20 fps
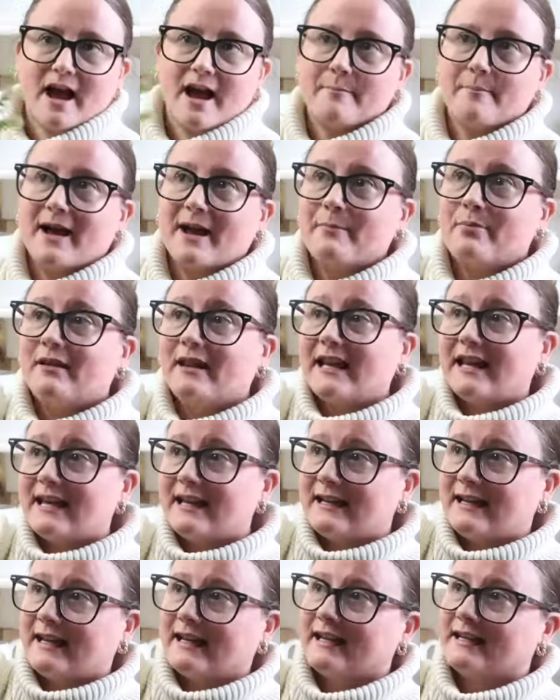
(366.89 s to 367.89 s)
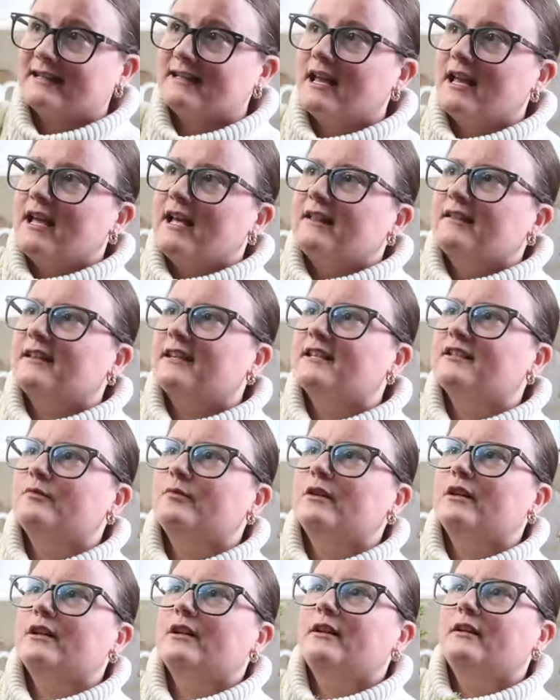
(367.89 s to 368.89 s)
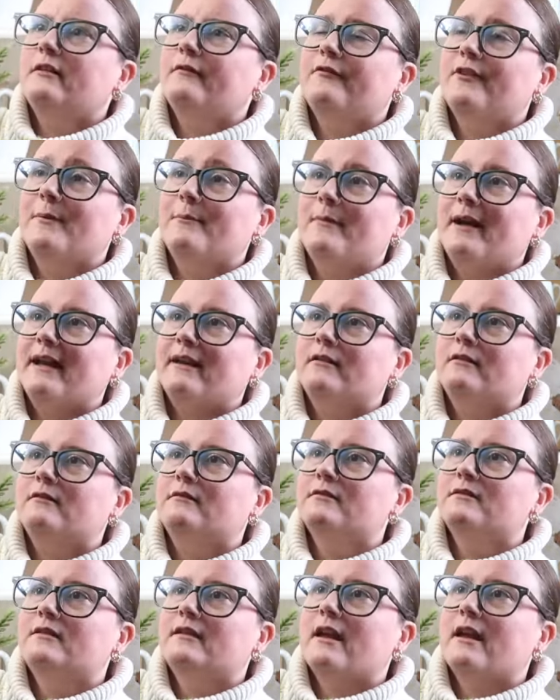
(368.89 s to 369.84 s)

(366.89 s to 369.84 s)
Uh, my plan is these were from Michaels.